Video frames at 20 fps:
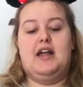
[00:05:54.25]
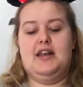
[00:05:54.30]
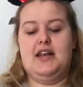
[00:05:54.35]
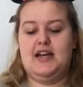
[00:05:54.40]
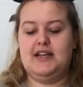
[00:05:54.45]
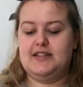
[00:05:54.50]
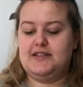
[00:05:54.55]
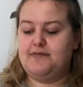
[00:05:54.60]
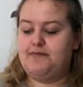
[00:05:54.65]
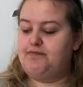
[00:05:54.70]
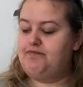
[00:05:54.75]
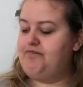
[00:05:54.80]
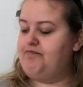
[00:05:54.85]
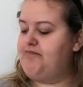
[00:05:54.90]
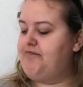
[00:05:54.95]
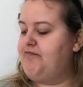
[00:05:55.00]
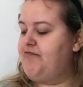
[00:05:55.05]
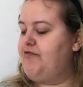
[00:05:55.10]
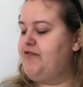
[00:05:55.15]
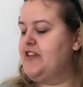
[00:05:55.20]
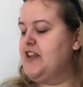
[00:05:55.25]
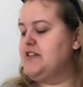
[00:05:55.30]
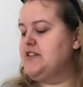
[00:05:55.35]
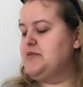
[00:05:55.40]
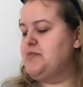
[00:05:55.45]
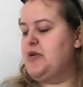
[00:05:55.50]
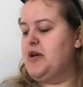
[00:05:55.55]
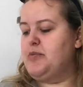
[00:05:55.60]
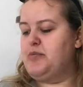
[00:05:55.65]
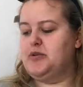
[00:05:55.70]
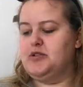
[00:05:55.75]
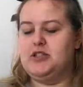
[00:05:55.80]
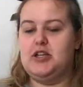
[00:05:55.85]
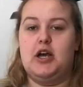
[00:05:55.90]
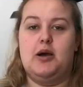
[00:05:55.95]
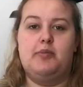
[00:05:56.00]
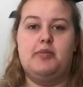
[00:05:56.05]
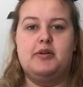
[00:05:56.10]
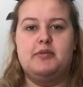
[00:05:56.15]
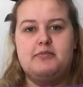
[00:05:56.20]
Nice floaty purple
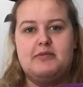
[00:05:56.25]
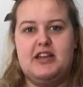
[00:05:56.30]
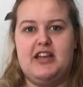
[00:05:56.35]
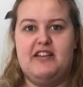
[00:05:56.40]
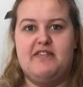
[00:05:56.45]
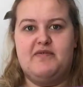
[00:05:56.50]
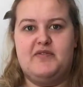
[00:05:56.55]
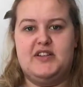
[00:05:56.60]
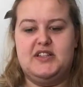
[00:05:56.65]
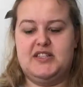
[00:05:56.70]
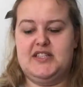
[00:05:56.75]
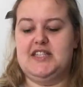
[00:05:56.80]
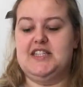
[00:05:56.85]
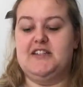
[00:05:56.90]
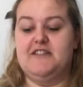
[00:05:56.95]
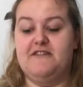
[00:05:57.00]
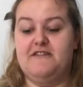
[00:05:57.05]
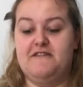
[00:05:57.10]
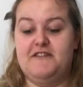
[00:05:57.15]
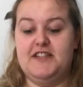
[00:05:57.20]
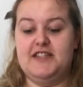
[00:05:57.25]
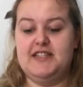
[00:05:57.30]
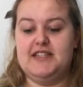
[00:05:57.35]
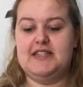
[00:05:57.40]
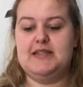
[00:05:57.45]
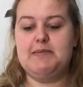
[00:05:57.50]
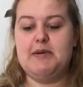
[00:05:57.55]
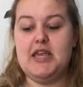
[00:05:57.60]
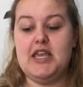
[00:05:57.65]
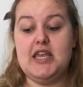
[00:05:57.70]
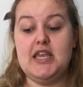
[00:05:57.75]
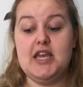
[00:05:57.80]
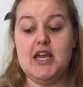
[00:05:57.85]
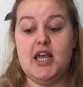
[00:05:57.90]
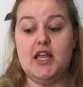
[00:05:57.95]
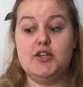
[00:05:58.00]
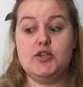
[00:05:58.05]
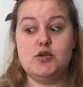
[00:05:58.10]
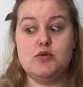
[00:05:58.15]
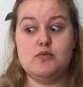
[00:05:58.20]
top. If it still fits me,
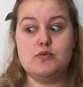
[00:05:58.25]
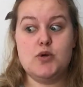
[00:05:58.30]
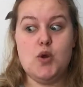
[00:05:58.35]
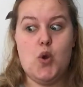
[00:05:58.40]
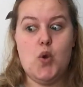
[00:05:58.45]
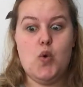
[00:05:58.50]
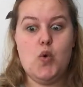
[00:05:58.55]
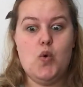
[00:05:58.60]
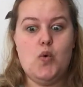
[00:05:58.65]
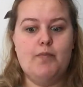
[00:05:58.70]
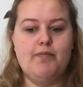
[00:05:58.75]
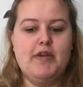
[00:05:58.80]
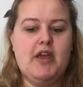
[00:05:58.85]
I don't know.